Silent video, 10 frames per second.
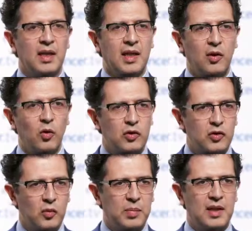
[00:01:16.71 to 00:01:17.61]
can
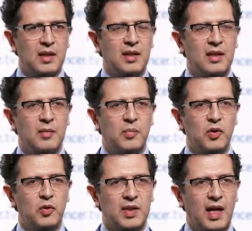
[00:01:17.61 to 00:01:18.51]
also
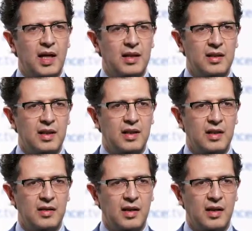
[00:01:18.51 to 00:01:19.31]
produce high